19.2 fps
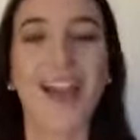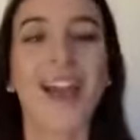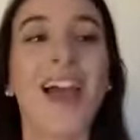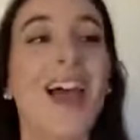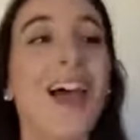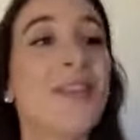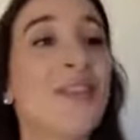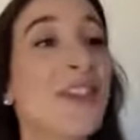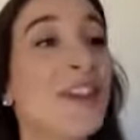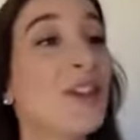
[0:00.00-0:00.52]

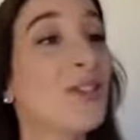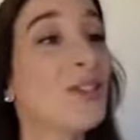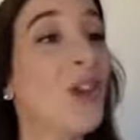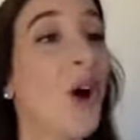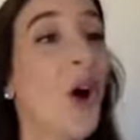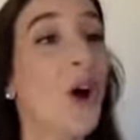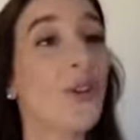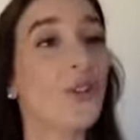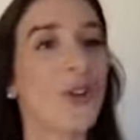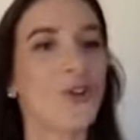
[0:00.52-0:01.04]
And then
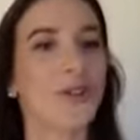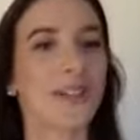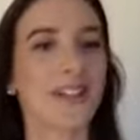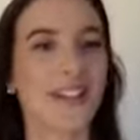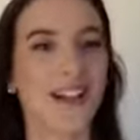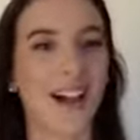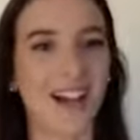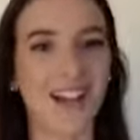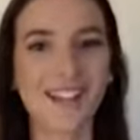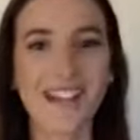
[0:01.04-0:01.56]
along those
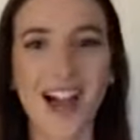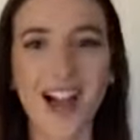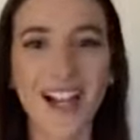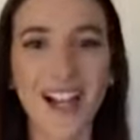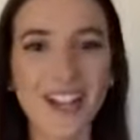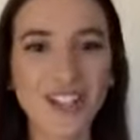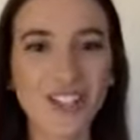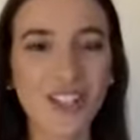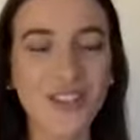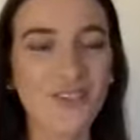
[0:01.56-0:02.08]
lines, I
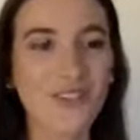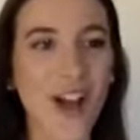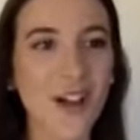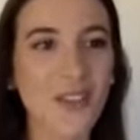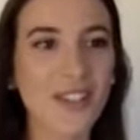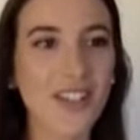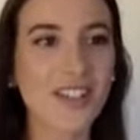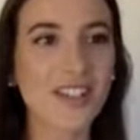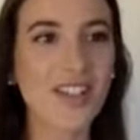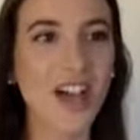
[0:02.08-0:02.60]
actually found
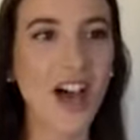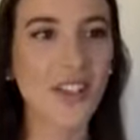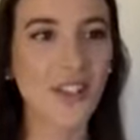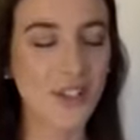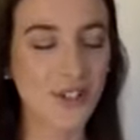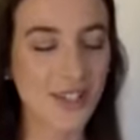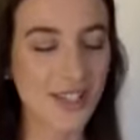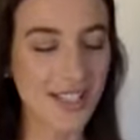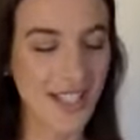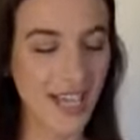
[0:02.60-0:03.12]
this the other
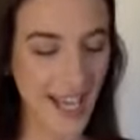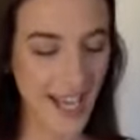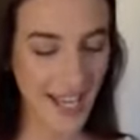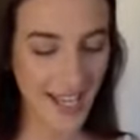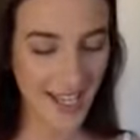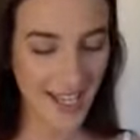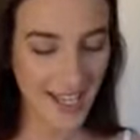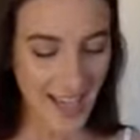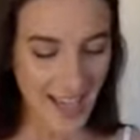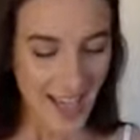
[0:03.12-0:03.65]

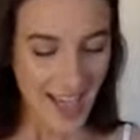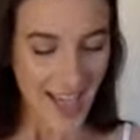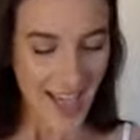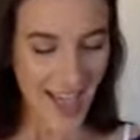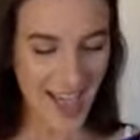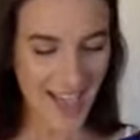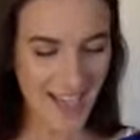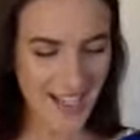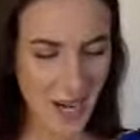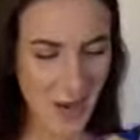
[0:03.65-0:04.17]
day
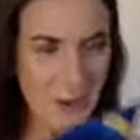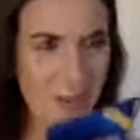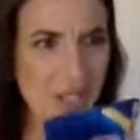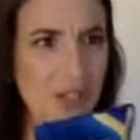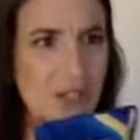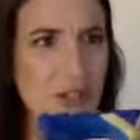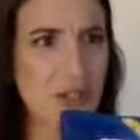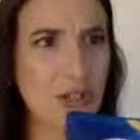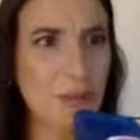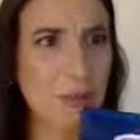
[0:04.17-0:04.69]
and I was like
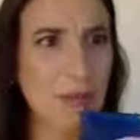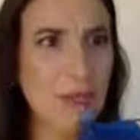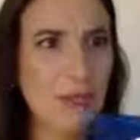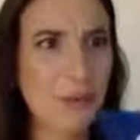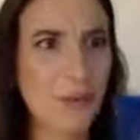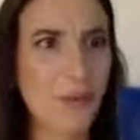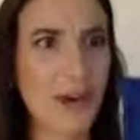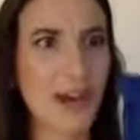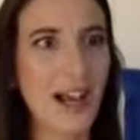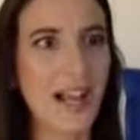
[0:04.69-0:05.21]
super
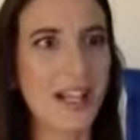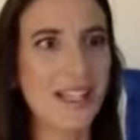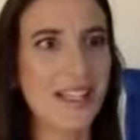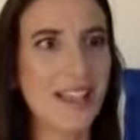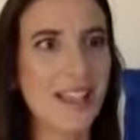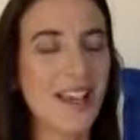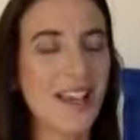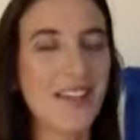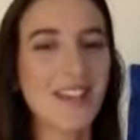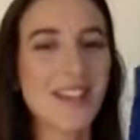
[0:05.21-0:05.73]
impressed.
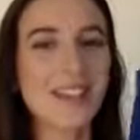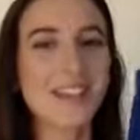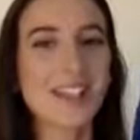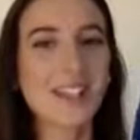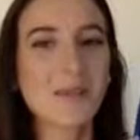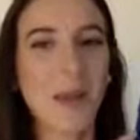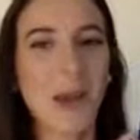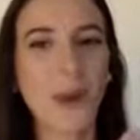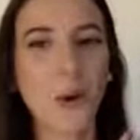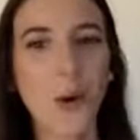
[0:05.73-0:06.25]
This is
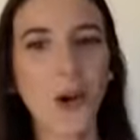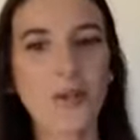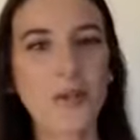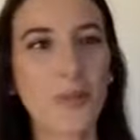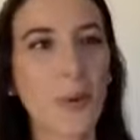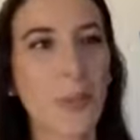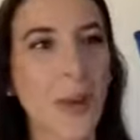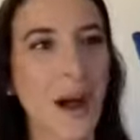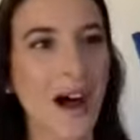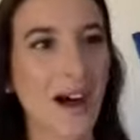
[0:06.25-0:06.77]
microwavable
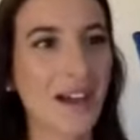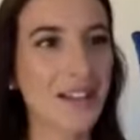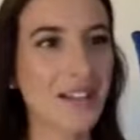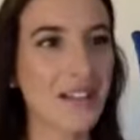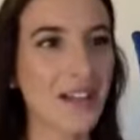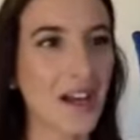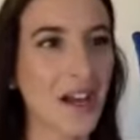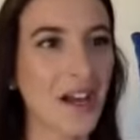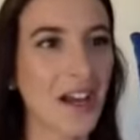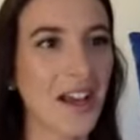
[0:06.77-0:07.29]
pasta.
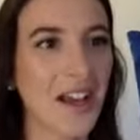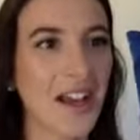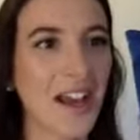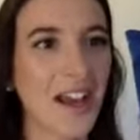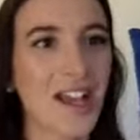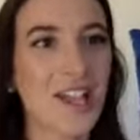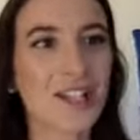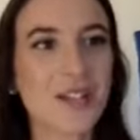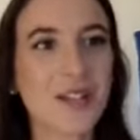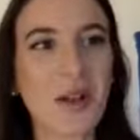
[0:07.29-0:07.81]

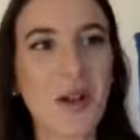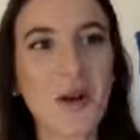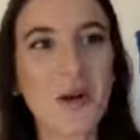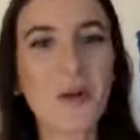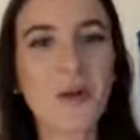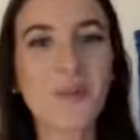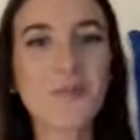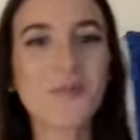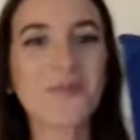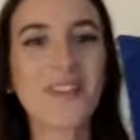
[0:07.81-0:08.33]

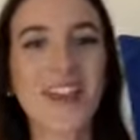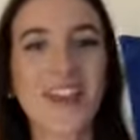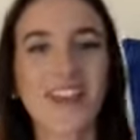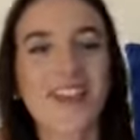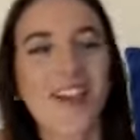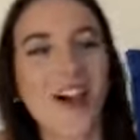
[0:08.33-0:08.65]
So the